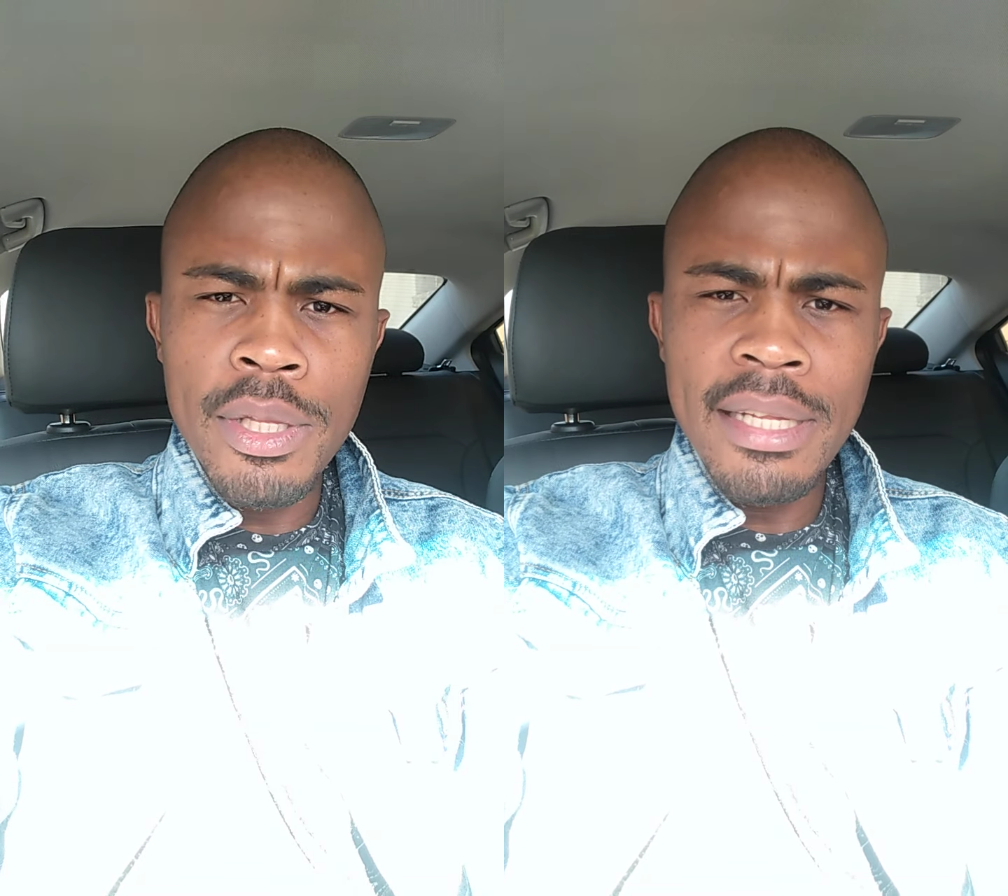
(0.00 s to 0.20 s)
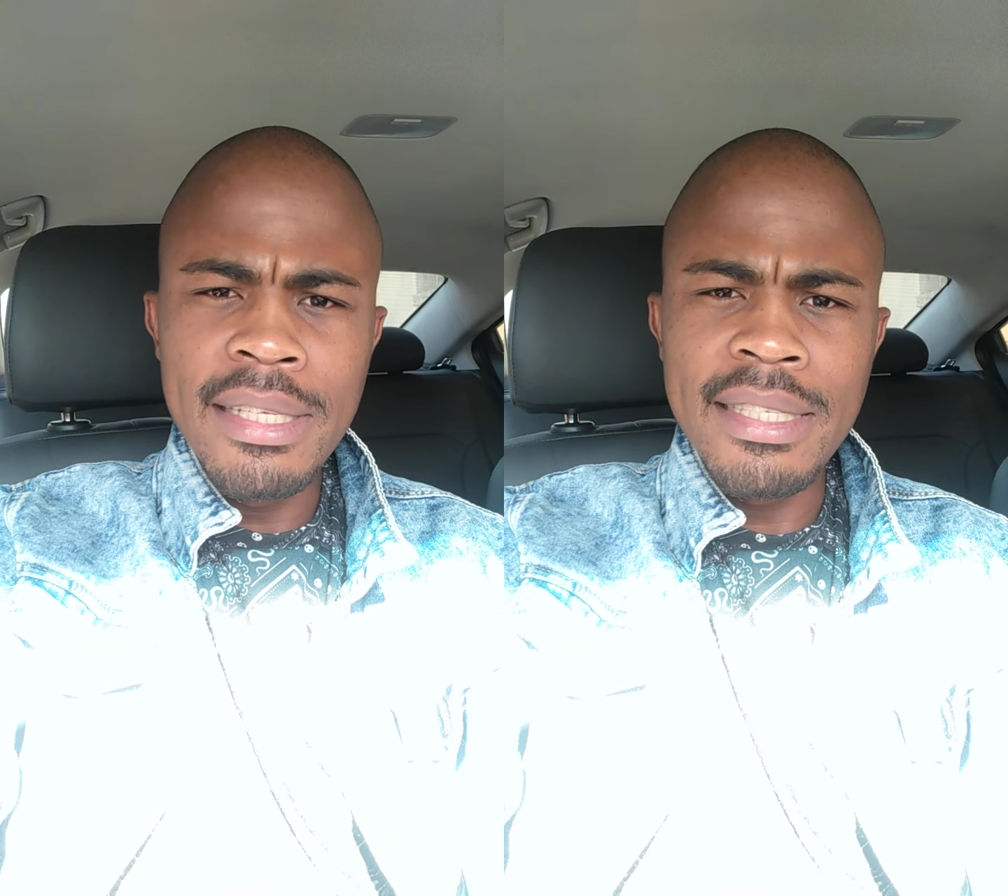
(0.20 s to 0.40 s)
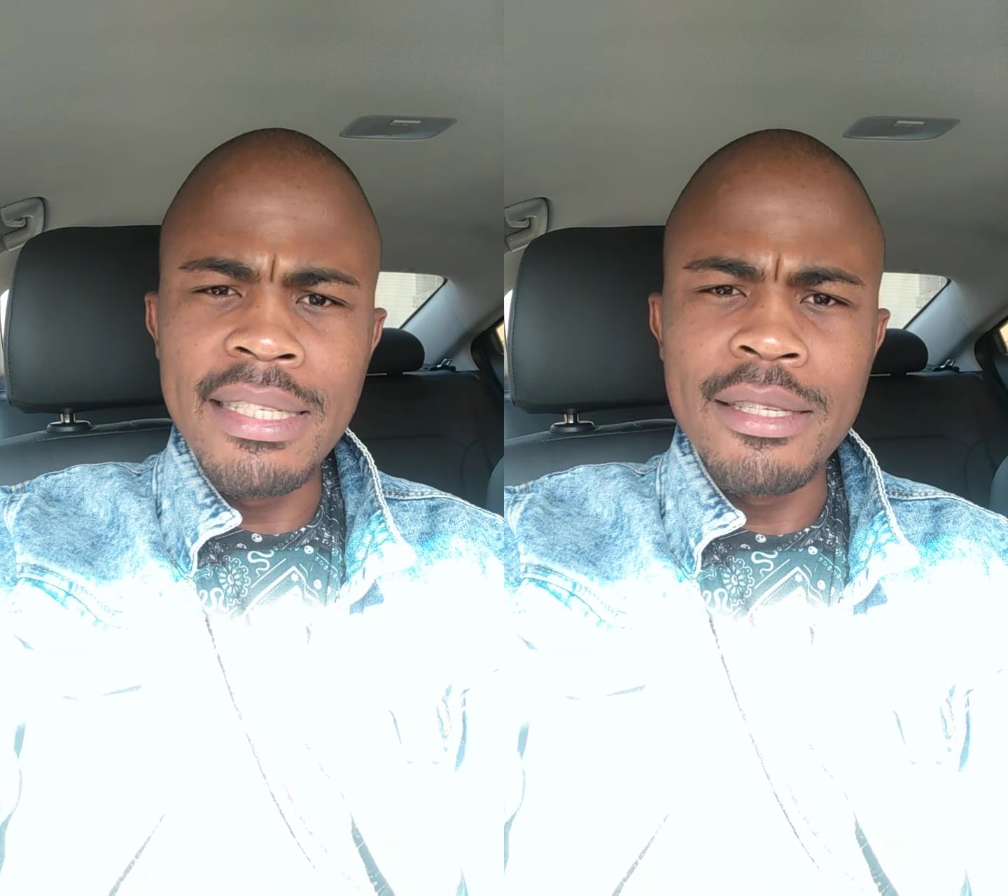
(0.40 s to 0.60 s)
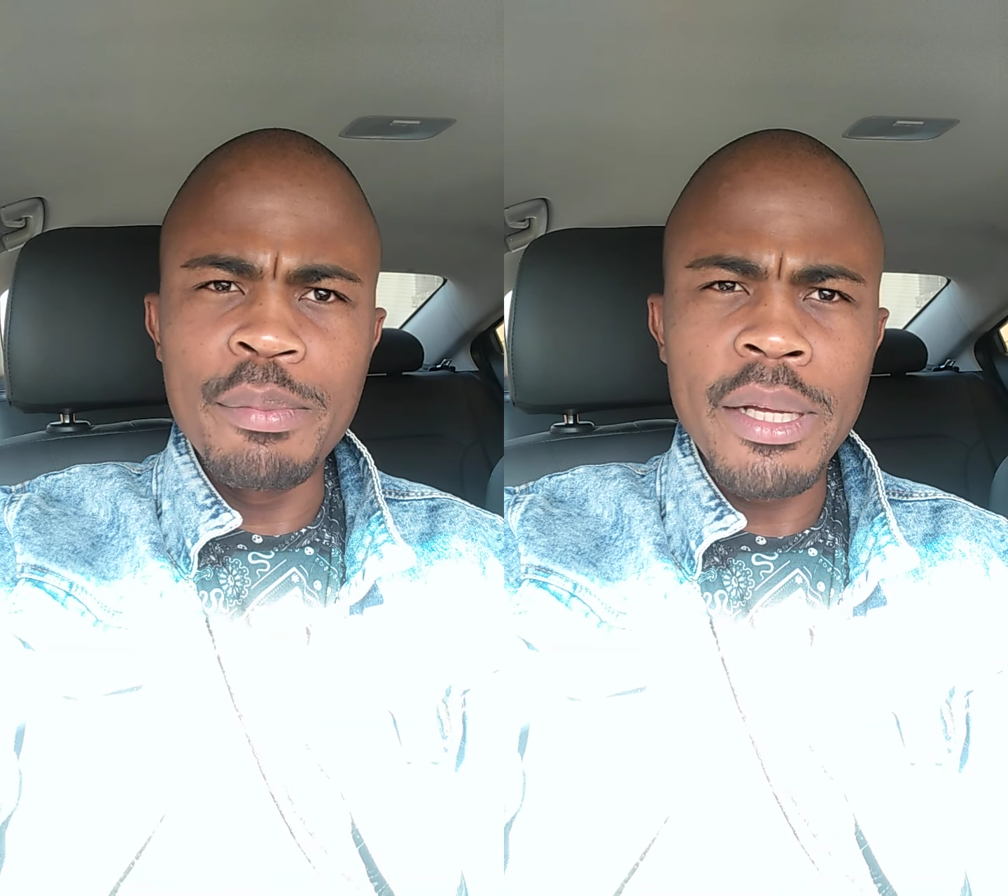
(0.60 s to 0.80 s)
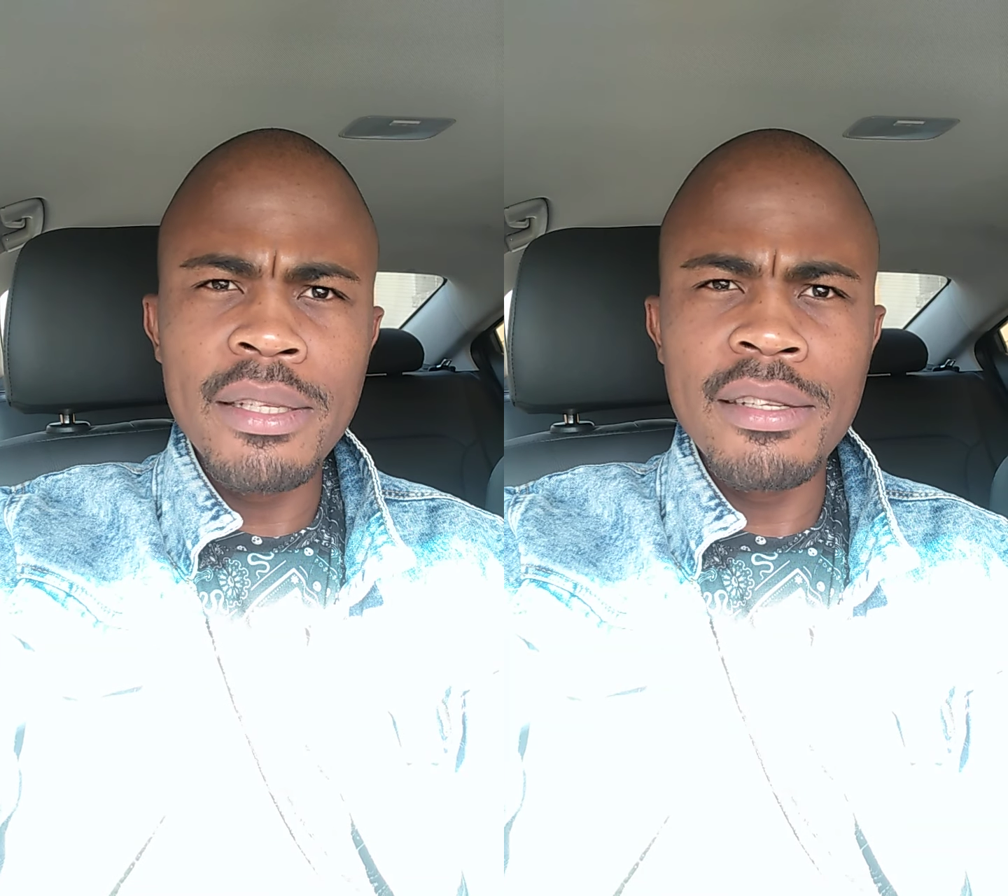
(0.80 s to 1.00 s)
that is
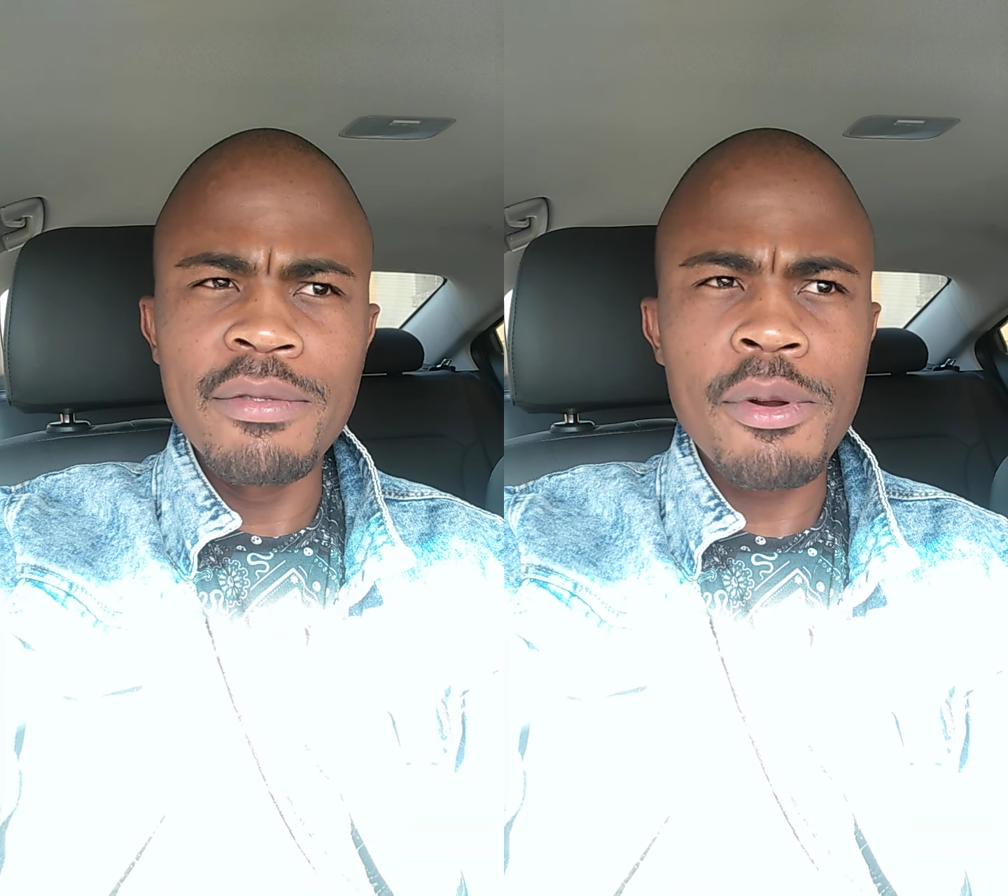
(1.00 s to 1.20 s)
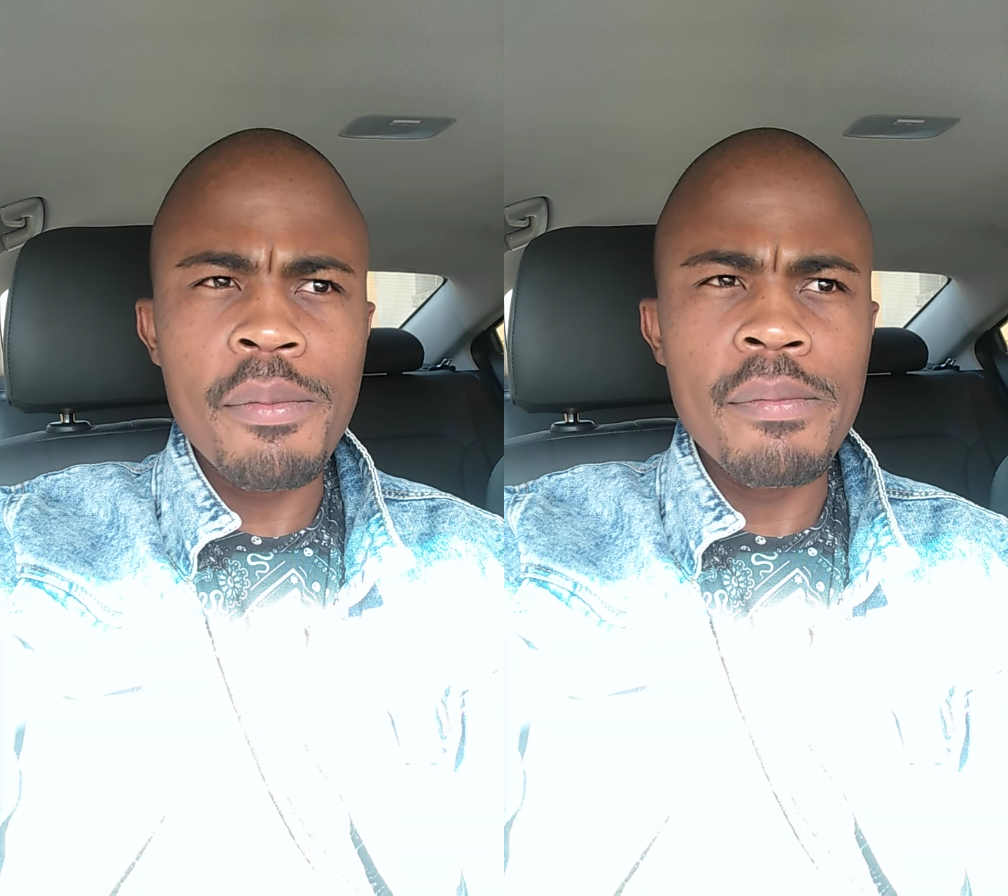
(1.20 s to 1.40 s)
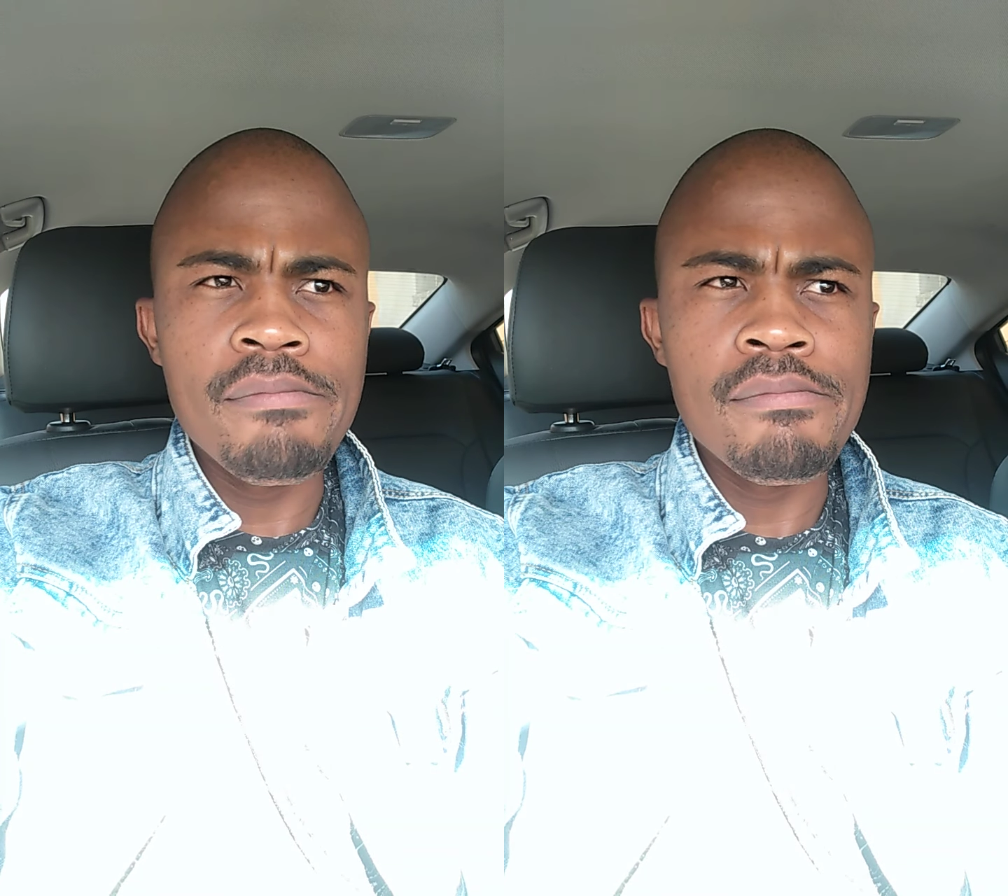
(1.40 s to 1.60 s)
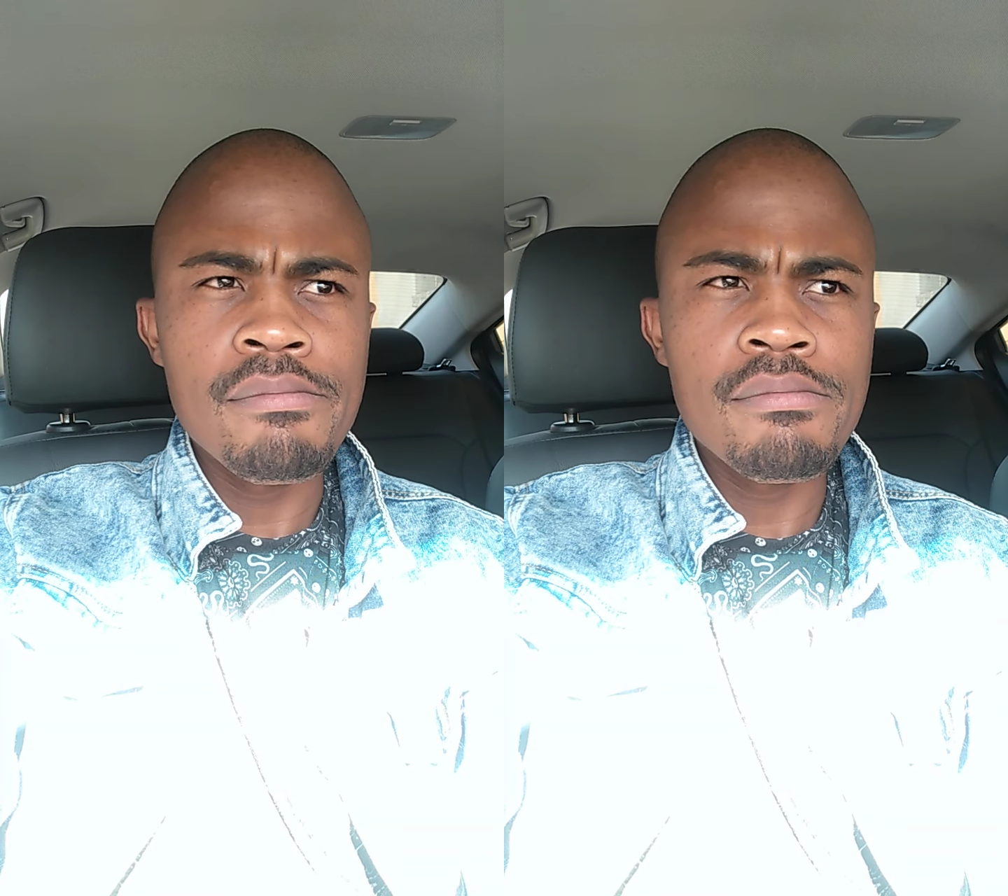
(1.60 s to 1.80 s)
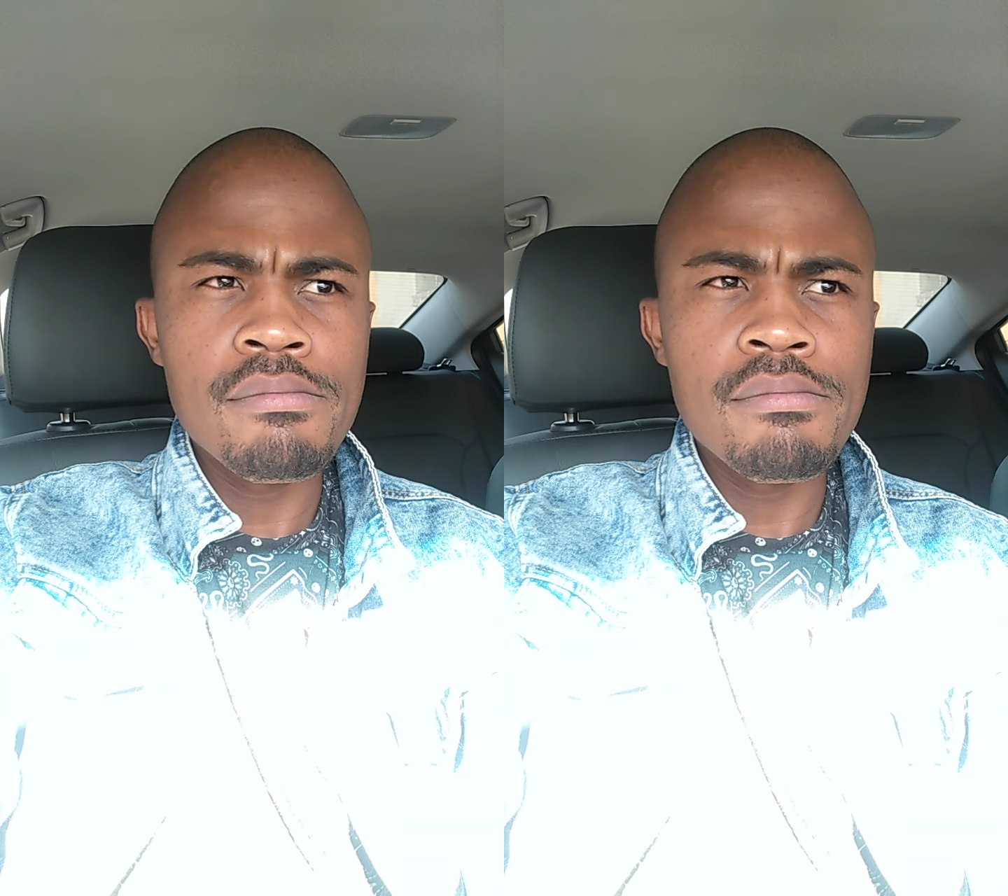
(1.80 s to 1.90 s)
independent from